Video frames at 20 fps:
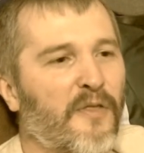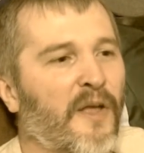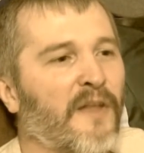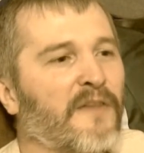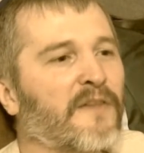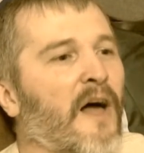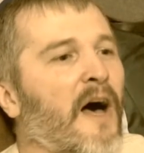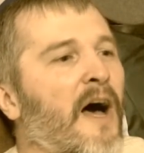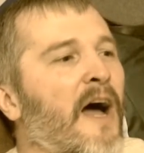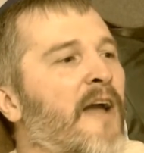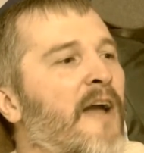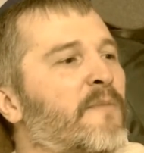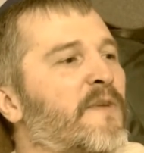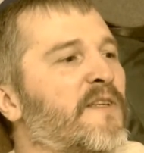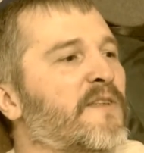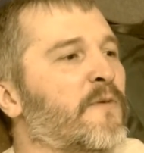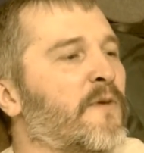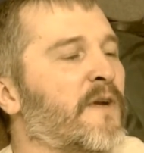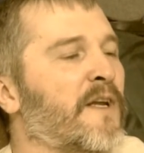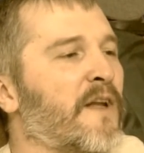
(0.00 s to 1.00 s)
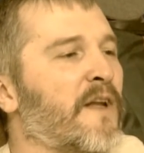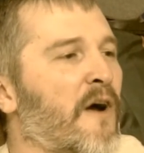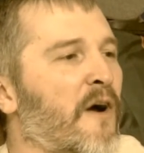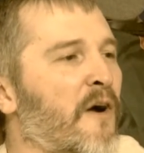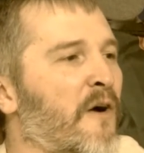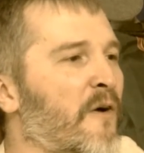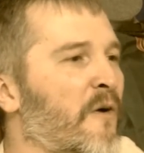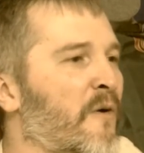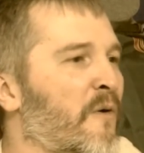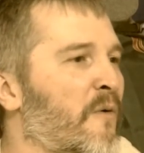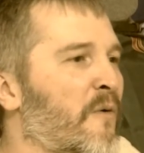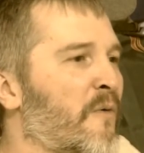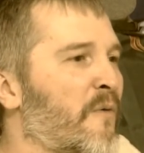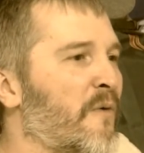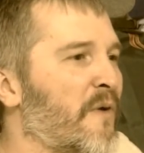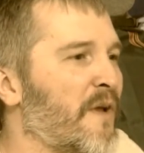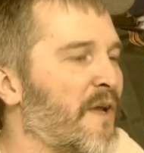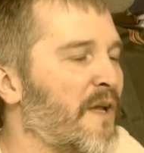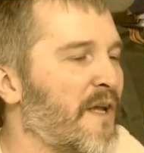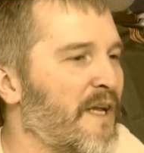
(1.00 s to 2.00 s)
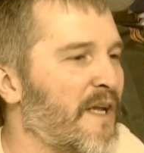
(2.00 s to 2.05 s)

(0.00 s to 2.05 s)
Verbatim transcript: thin line between, oh,